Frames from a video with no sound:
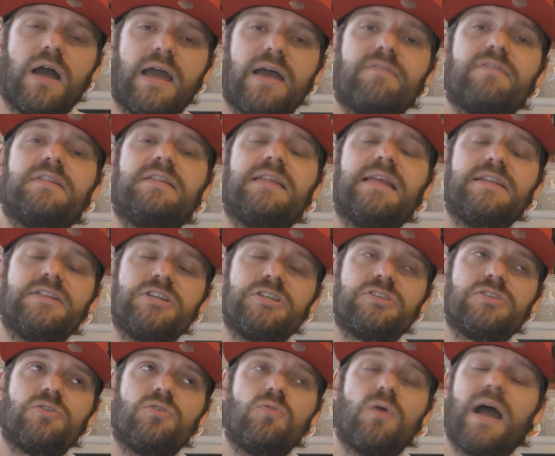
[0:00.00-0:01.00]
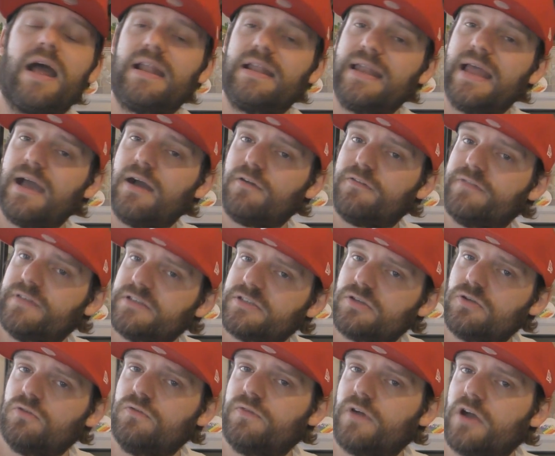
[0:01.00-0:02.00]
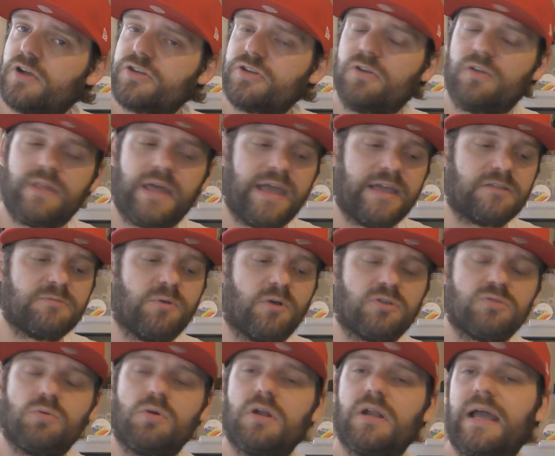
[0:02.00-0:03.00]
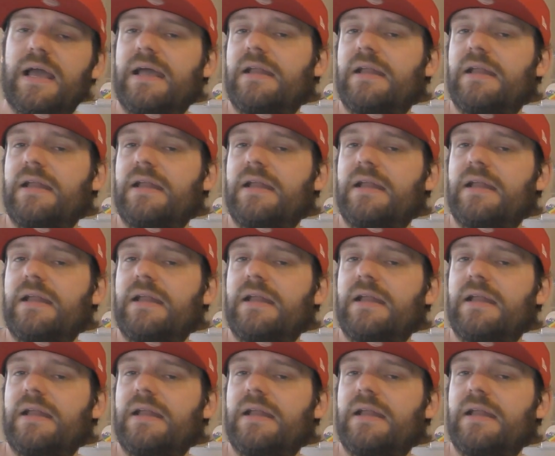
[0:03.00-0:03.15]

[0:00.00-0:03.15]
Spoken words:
I have a digital and now physical version on the Xbox One,